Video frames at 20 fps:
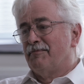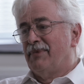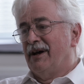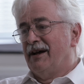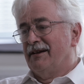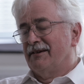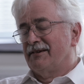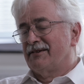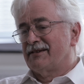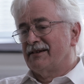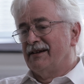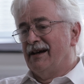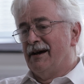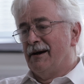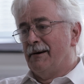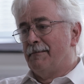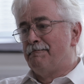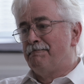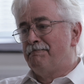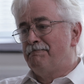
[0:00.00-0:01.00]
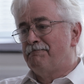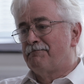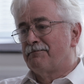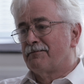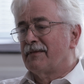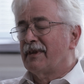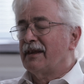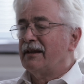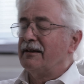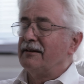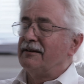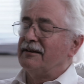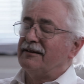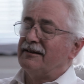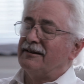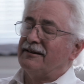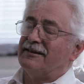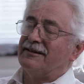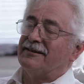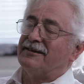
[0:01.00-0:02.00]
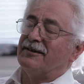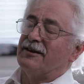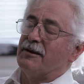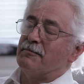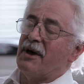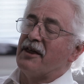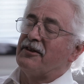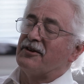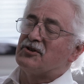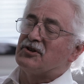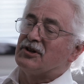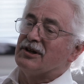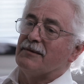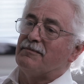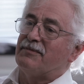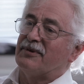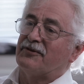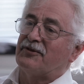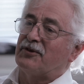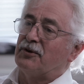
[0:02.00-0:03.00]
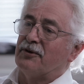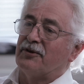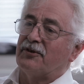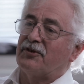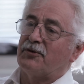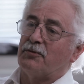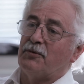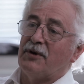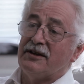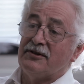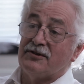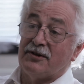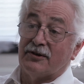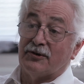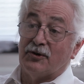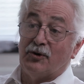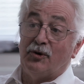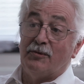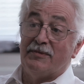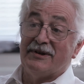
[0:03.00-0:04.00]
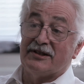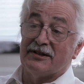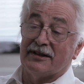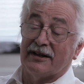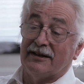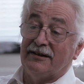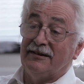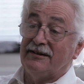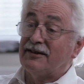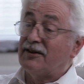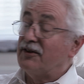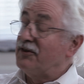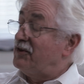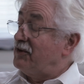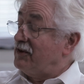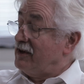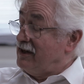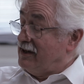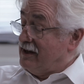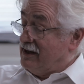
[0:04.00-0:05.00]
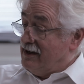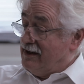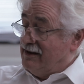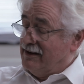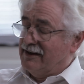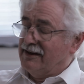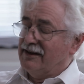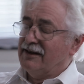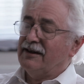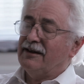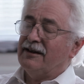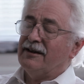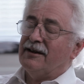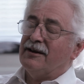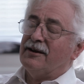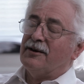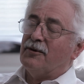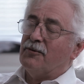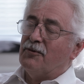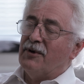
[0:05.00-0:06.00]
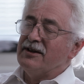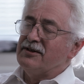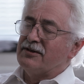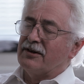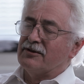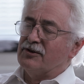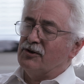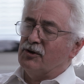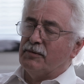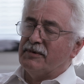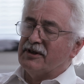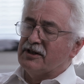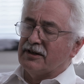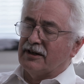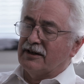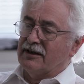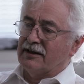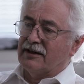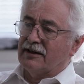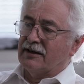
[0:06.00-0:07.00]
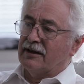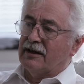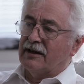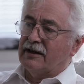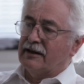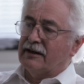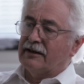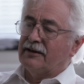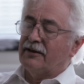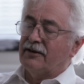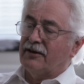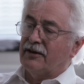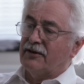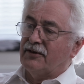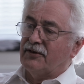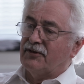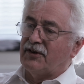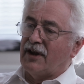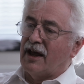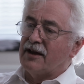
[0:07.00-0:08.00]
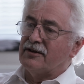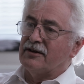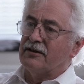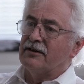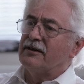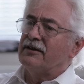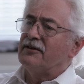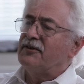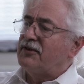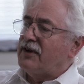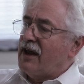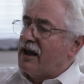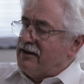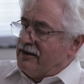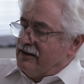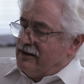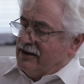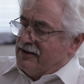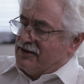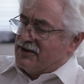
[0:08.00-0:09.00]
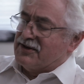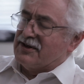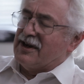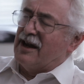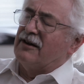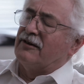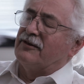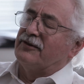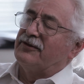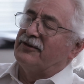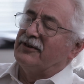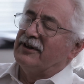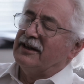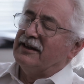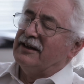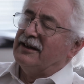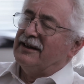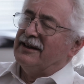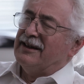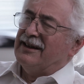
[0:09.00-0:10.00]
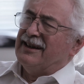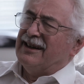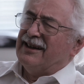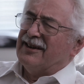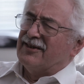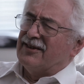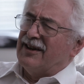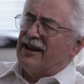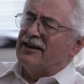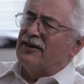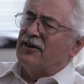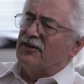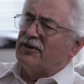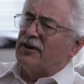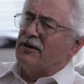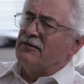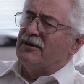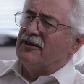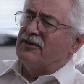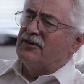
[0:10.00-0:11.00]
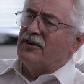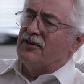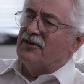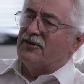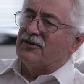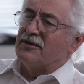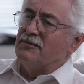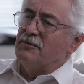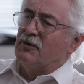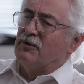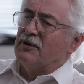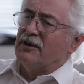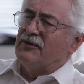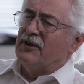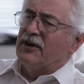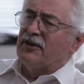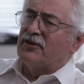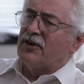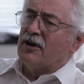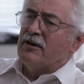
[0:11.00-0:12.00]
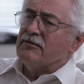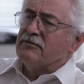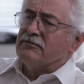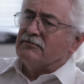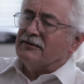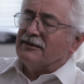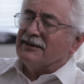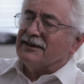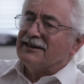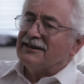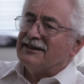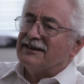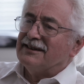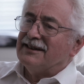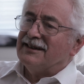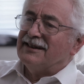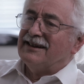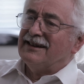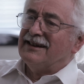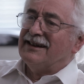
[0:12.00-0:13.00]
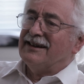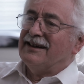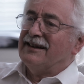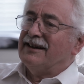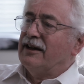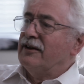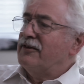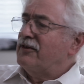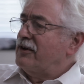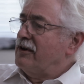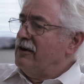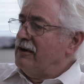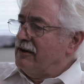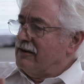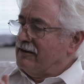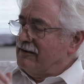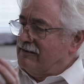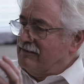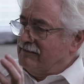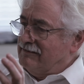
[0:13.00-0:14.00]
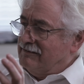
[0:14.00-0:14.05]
But the mothership, of course, went on orbiting, Cassini, went on orbiting Saturn, and Saturn itself, it's like a solar system all of its own. It's got